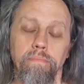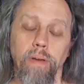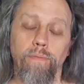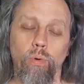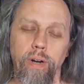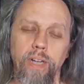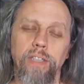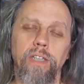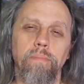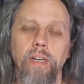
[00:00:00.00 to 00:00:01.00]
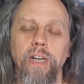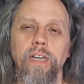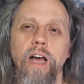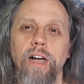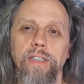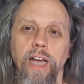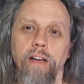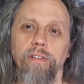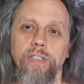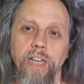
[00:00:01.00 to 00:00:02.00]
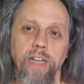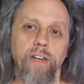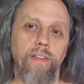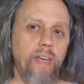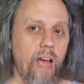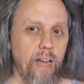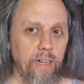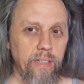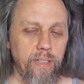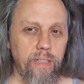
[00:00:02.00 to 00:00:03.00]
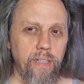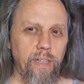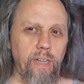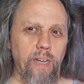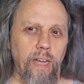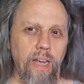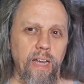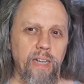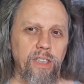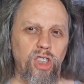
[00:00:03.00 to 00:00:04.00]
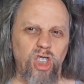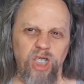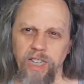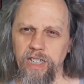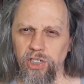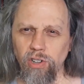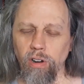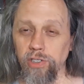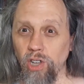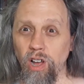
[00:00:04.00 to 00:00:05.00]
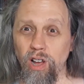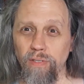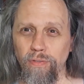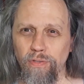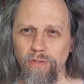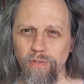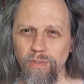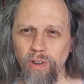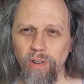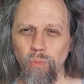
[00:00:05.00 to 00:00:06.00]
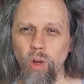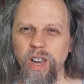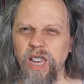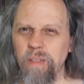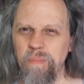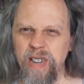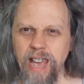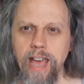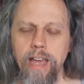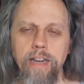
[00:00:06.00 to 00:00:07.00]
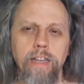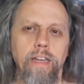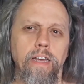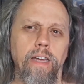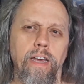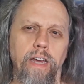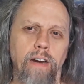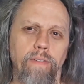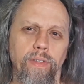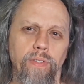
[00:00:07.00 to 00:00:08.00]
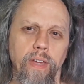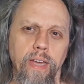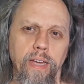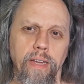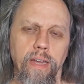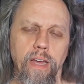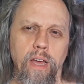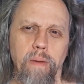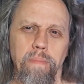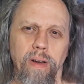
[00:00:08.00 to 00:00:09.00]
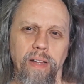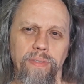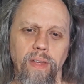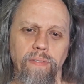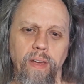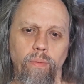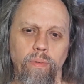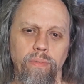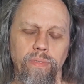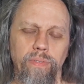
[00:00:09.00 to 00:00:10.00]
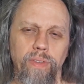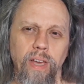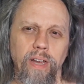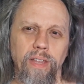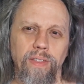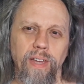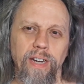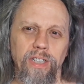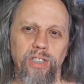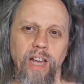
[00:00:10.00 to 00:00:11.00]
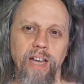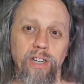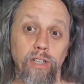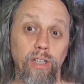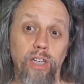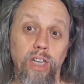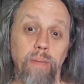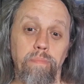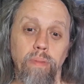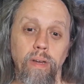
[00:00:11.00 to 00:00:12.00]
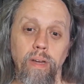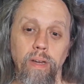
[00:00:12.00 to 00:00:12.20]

before he ends up getting knocked out and taken to the island. And she starts off wanting him dead and everything, but then they decide to keep